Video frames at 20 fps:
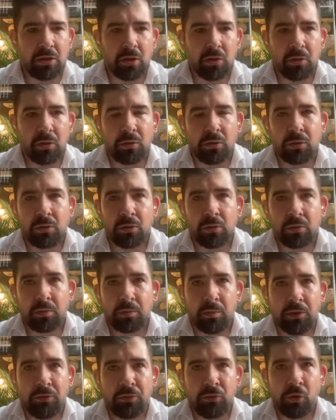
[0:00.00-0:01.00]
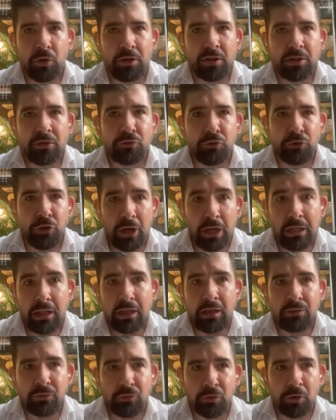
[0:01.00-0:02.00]
Also, of course,
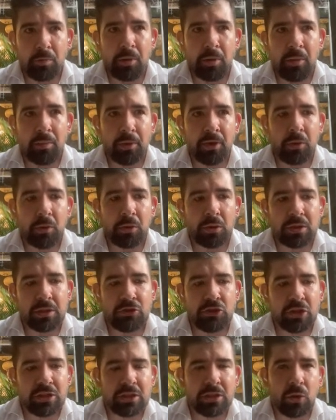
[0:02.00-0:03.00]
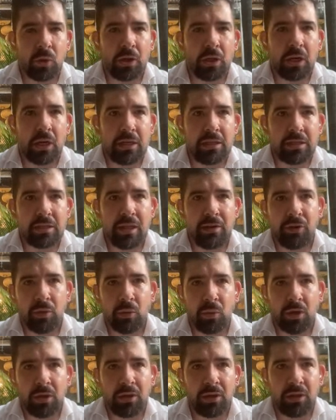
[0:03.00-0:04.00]
trading for people, it was just localized.
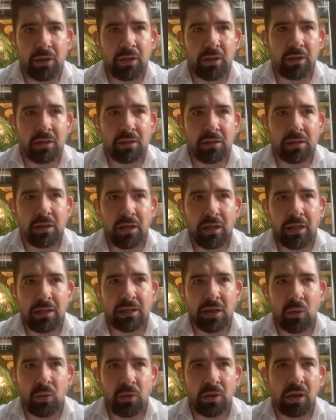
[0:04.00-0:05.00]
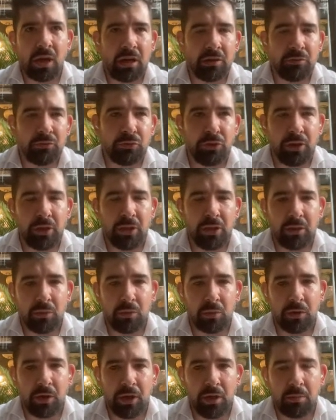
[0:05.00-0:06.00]
Everyone in its own country
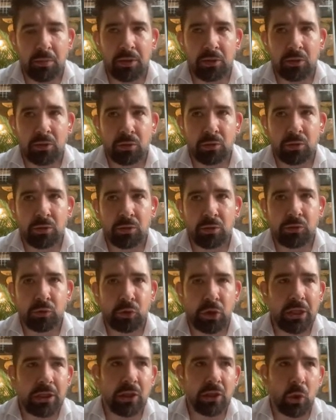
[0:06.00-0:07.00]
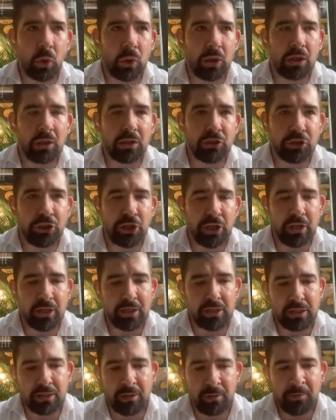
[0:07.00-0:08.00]
were able to trade local
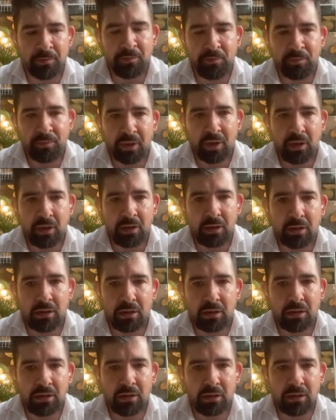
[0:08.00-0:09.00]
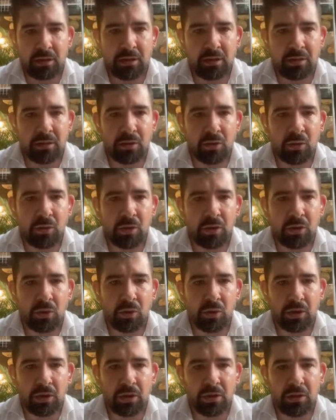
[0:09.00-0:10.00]
shares,
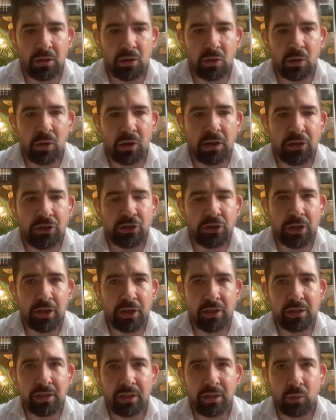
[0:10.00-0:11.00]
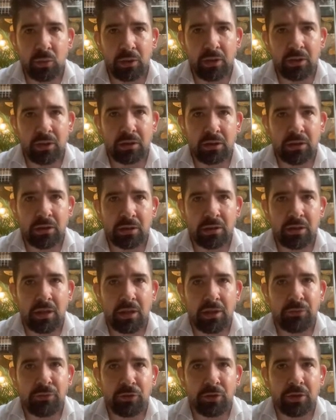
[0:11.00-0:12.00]
locally shares, and with a
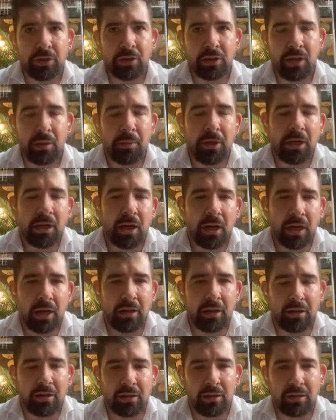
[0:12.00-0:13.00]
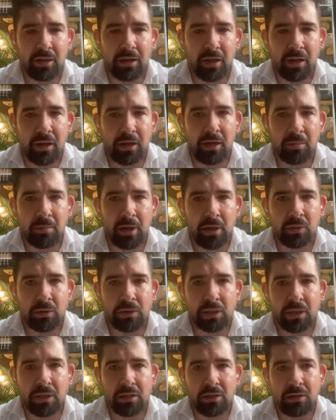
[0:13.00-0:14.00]
different, I mean, higher
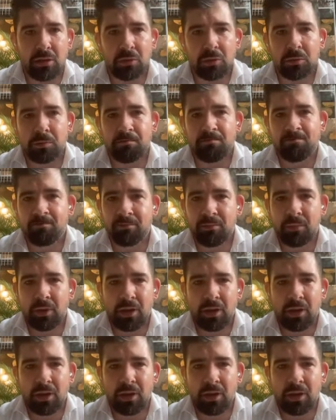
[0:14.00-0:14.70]
amounts. So